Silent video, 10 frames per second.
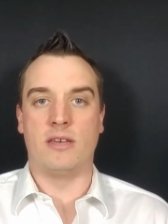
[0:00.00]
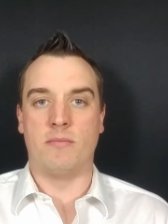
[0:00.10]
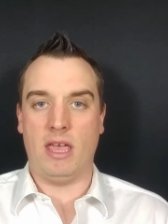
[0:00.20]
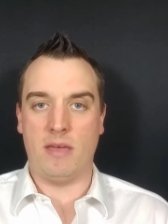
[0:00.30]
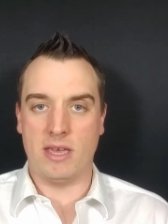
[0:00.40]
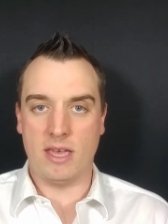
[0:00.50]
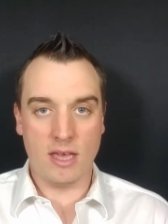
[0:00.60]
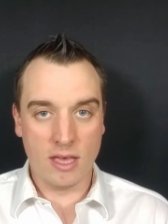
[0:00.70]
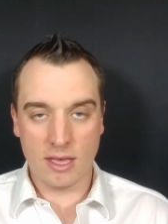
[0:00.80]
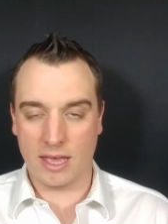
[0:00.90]
then
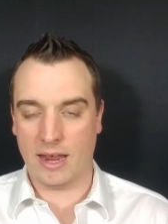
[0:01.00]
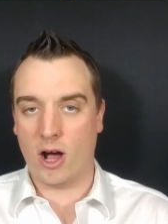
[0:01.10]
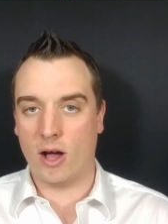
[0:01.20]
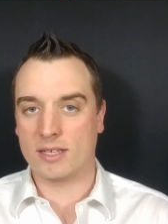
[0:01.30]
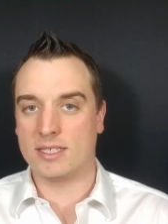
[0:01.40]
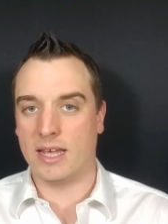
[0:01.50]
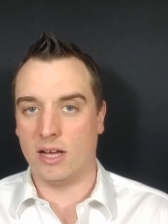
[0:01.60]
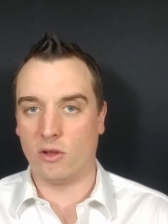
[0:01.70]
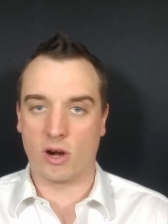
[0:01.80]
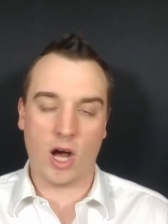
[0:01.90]
maybe an
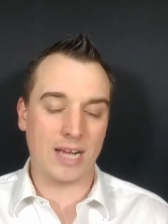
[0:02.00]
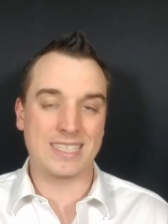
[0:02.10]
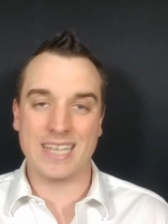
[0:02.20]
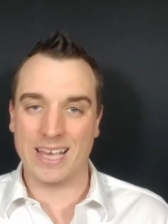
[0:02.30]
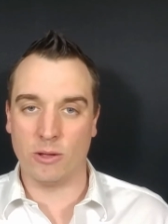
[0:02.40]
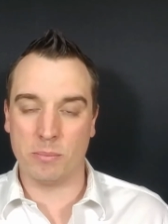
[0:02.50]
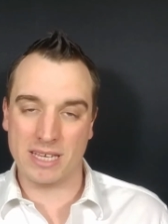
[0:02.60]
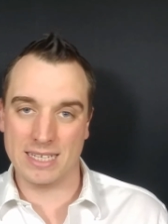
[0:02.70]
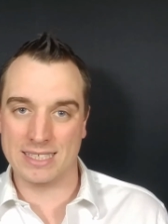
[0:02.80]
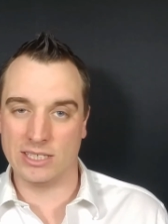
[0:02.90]
oxtail or oxtail
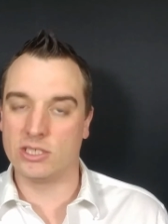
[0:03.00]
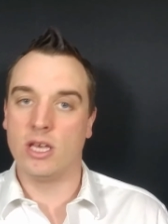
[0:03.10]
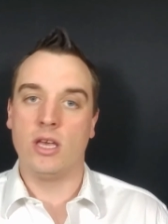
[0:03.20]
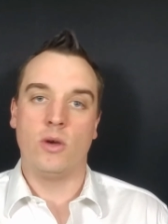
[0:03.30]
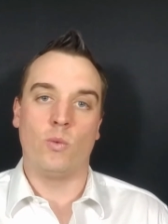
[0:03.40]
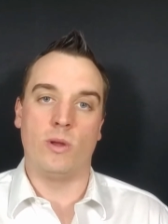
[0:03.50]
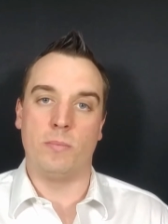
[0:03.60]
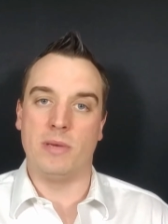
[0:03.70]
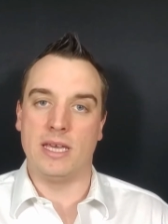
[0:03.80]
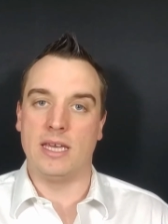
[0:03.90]
pieces
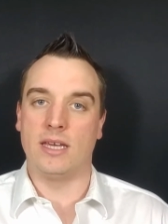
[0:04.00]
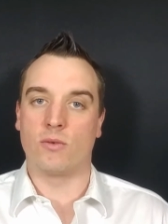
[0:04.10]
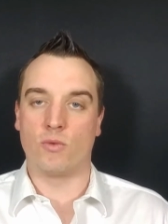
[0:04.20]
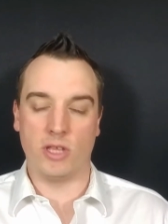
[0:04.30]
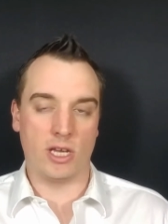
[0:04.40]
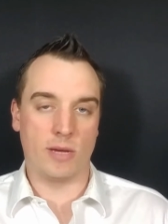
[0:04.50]
would be really